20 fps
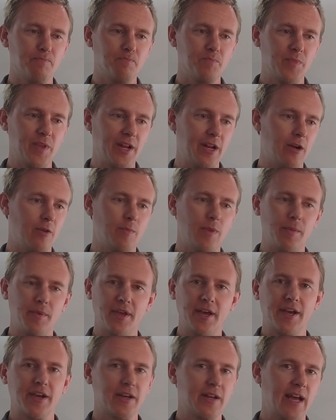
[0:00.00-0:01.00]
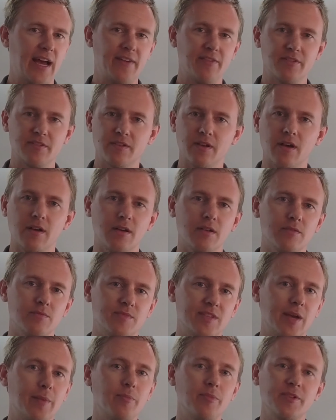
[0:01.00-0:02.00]
maybe I could have a
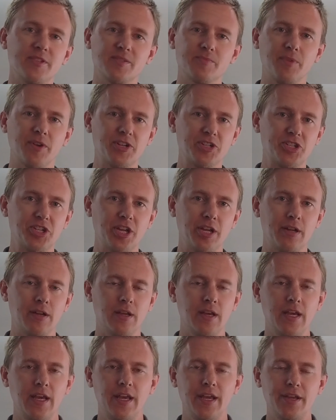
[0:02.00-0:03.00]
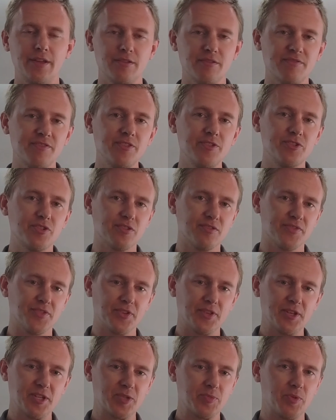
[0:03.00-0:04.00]
template spreadsheet in the future for
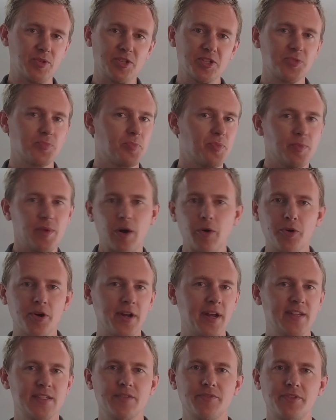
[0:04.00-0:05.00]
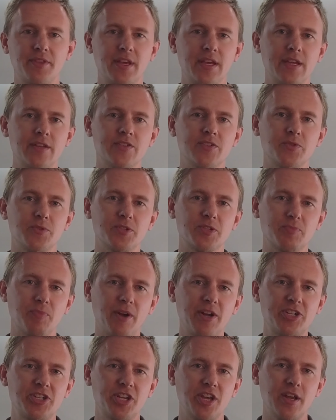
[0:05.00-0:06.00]
this, but just organize everything into a
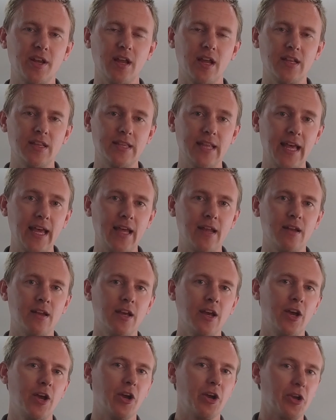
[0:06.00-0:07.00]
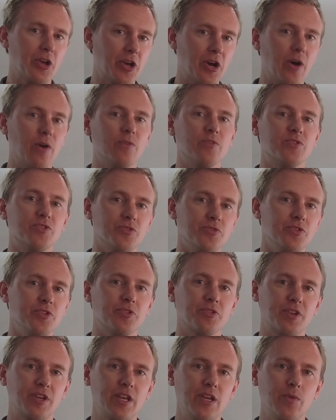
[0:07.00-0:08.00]
spreadsheet and then go to
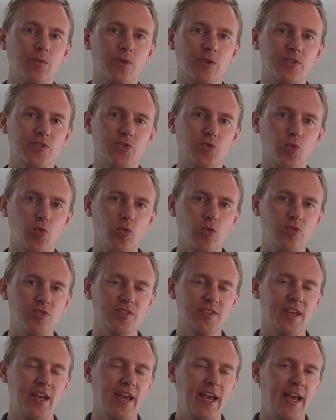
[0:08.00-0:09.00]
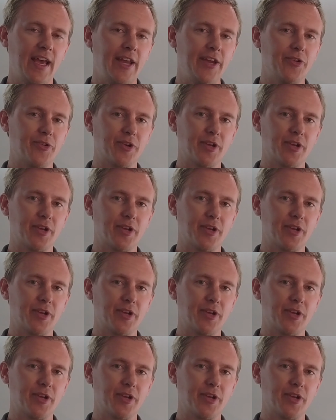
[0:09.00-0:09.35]
your keyword tools, and you're